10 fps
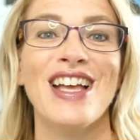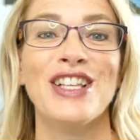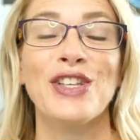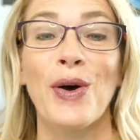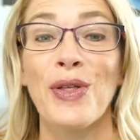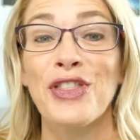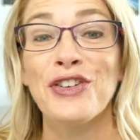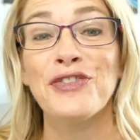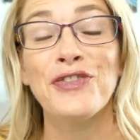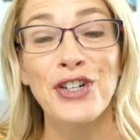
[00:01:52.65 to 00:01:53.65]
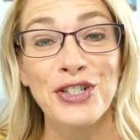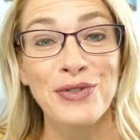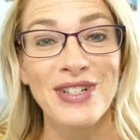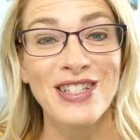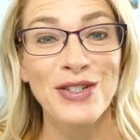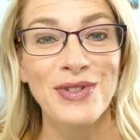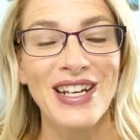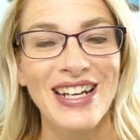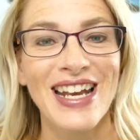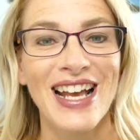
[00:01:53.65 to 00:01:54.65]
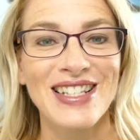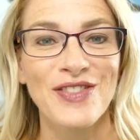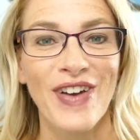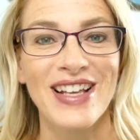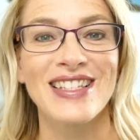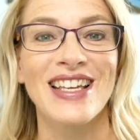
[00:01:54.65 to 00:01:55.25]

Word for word: So the first reason you need a NAS device